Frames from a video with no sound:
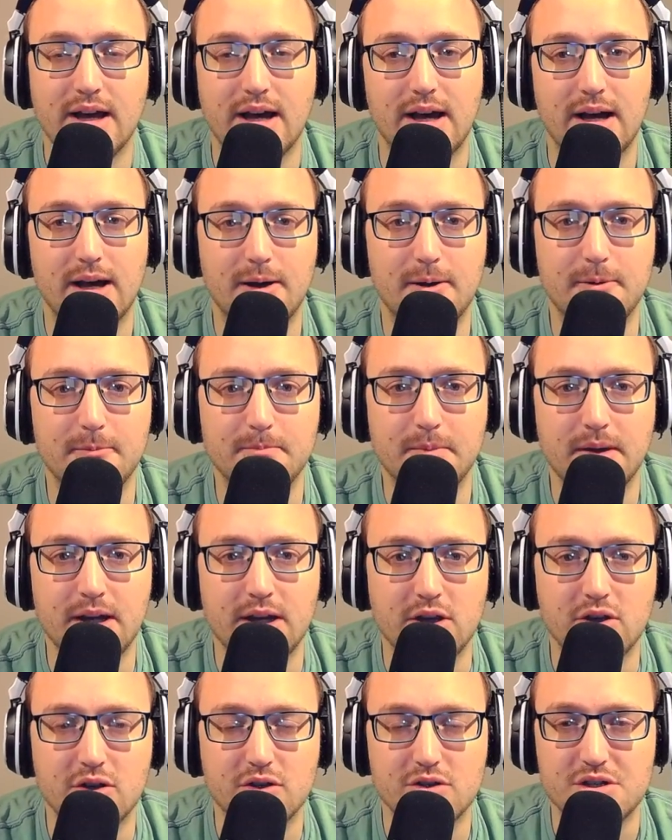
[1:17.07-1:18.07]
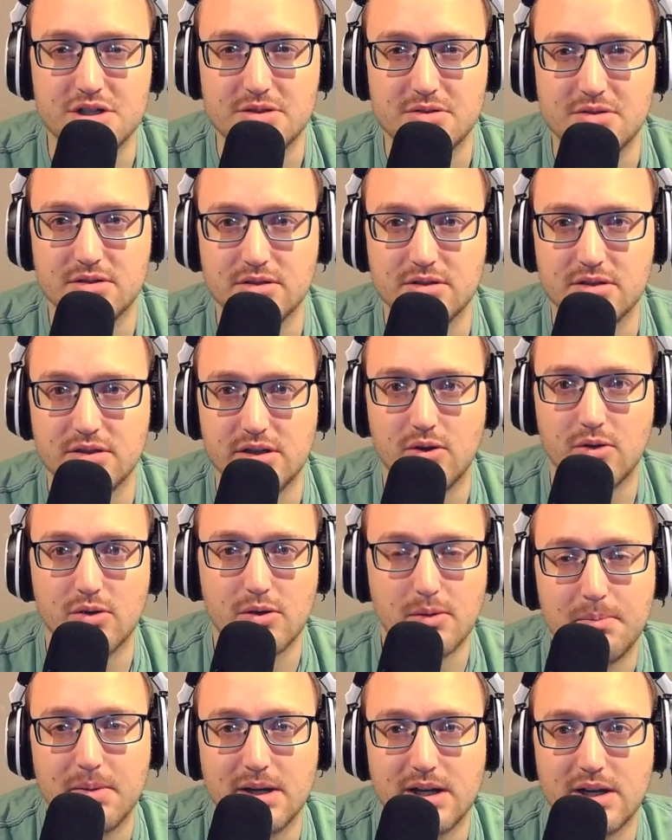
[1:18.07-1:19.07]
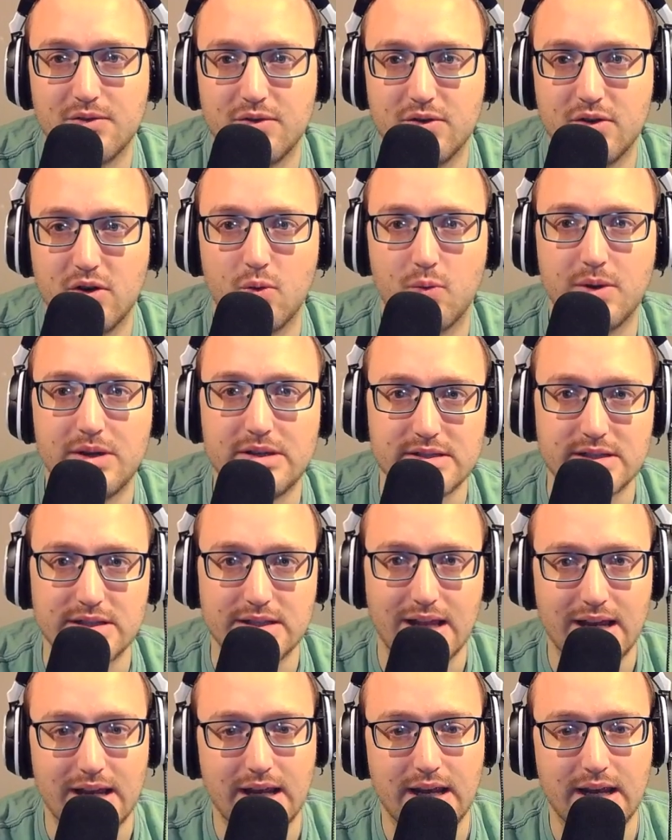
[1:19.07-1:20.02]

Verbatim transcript: Um, you're just, you know, complaining for no reason.